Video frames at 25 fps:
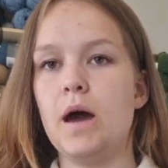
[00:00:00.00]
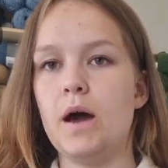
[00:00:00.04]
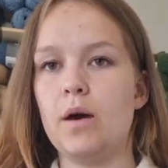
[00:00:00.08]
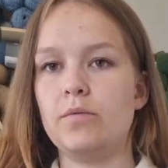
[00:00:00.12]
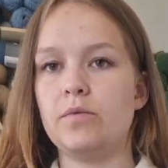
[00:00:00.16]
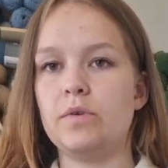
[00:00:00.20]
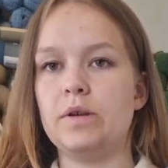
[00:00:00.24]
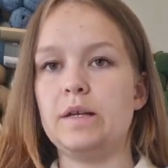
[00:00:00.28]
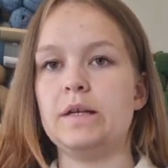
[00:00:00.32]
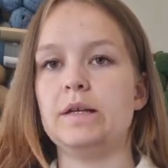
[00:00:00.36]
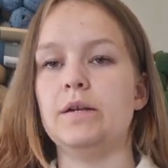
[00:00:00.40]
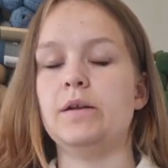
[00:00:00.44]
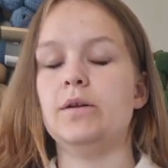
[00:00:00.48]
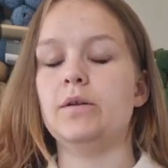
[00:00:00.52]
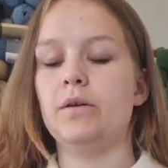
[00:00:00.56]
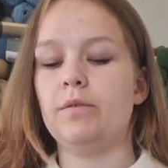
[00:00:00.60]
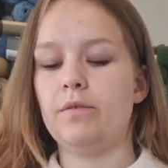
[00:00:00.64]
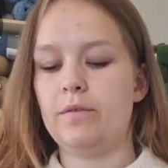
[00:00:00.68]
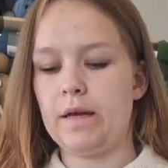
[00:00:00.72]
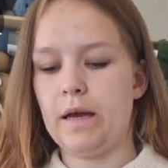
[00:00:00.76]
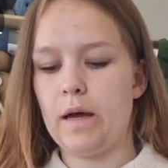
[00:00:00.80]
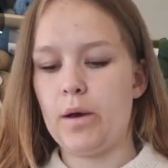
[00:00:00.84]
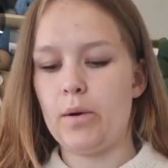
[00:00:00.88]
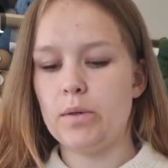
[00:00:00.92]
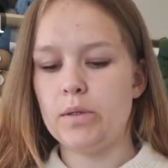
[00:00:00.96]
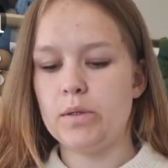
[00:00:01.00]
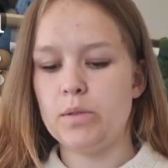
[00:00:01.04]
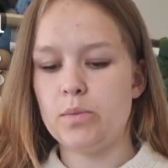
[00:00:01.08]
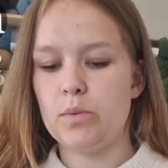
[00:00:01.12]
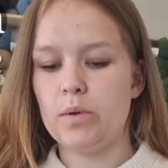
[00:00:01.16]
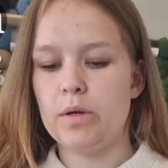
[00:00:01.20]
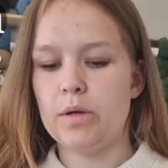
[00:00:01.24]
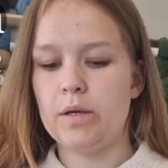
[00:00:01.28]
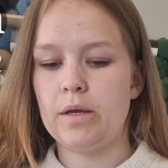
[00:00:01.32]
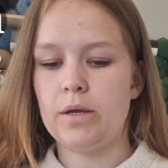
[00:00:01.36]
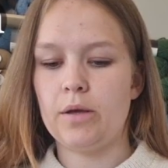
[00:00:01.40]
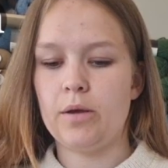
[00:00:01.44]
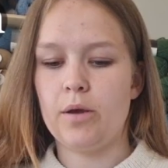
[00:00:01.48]
I'm really loving how it's
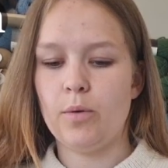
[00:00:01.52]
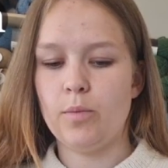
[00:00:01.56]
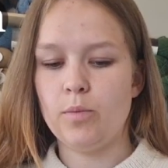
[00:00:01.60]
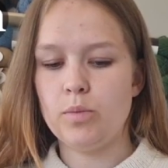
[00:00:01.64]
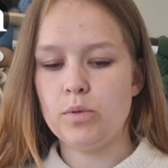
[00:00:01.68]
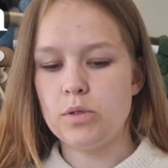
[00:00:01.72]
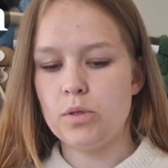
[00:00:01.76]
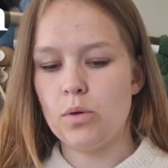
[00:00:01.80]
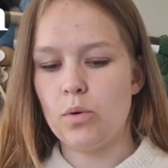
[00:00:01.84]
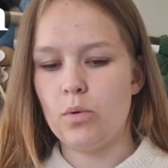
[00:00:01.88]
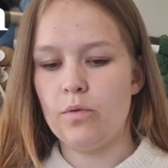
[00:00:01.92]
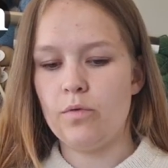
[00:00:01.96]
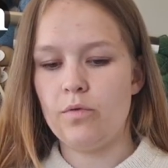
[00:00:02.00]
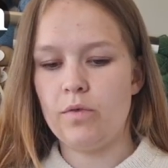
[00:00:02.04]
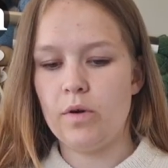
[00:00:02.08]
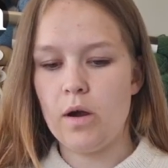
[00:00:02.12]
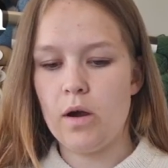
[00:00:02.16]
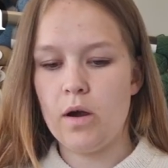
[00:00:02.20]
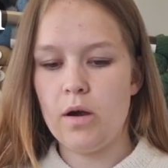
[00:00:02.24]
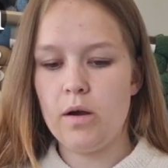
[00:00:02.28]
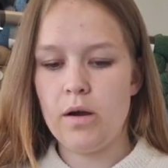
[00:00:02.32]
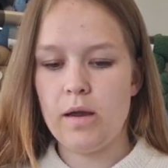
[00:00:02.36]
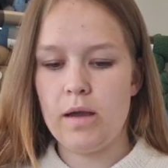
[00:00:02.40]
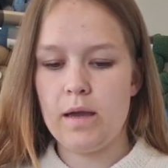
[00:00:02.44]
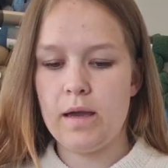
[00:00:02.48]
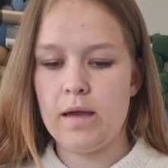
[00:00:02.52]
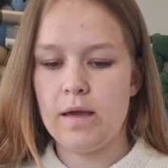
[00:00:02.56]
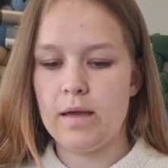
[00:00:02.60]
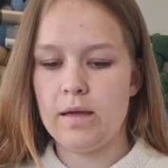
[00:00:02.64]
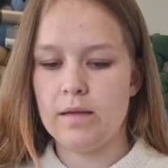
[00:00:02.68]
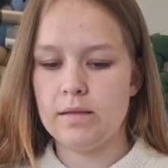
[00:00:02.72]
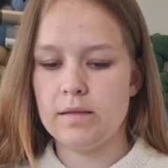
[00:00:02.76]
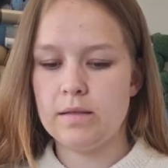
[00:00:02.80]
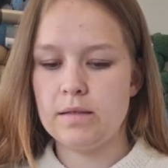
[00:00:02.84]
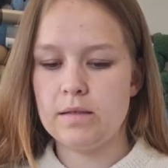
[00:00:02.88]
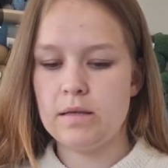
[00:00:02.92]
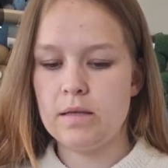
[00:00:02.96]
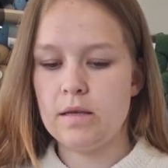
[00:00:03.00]
working up so far
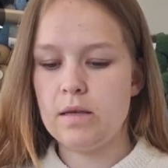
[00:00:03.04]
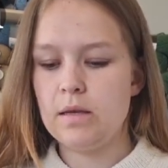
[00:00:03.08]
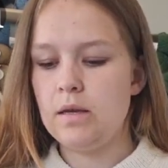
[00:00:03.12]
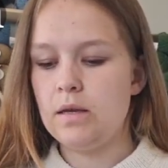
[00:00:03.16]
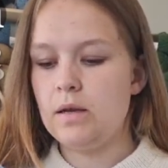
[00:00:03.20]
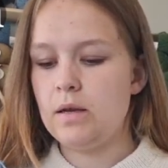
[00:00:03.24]
and